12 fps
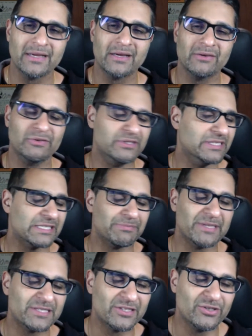We
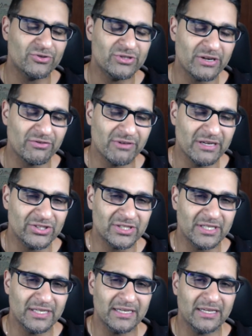dismiss the new
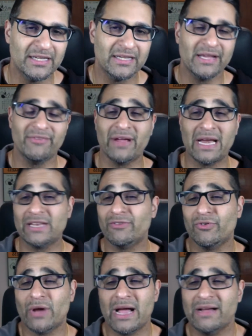generation. If any of
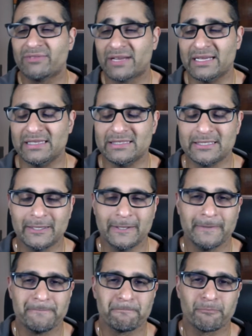you have kids,
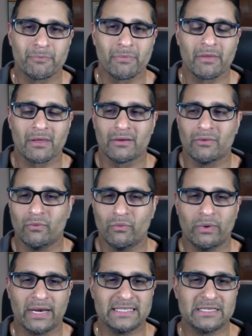
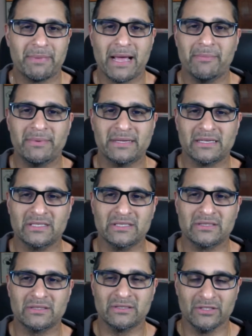what ends up happening
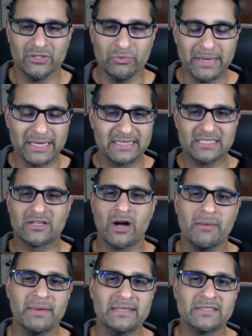is you make these
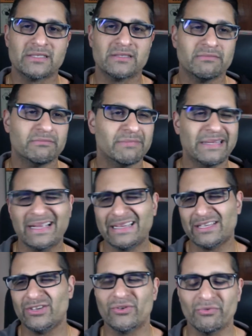comments that
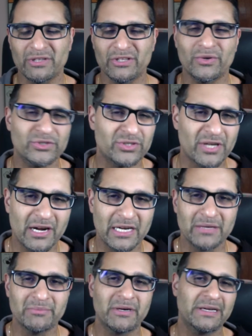you don't really know what you're talking
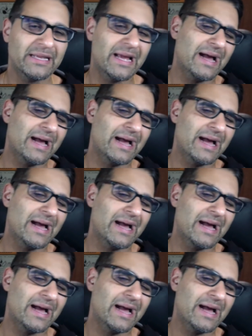about.